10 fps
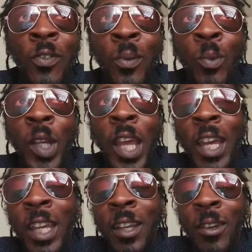from what
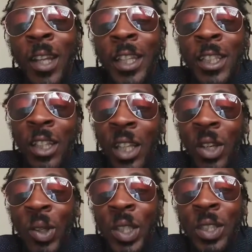I hear, like the
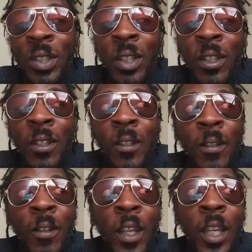theories
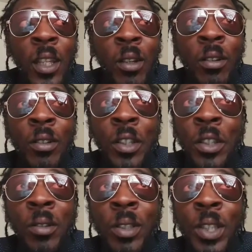and all the
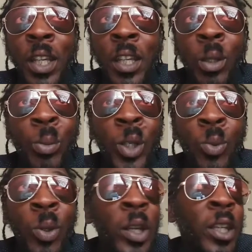theories I hear
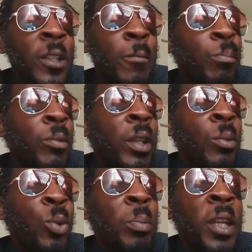about White
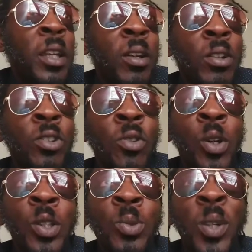would make her the
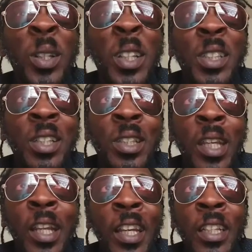strongest one, because they
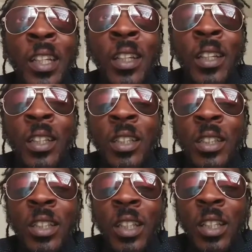say like
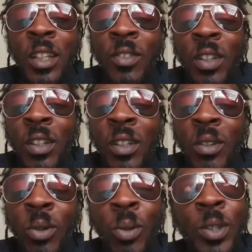she didn't even,
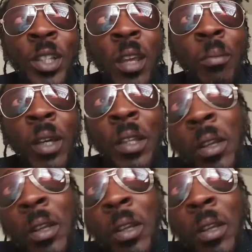or was that my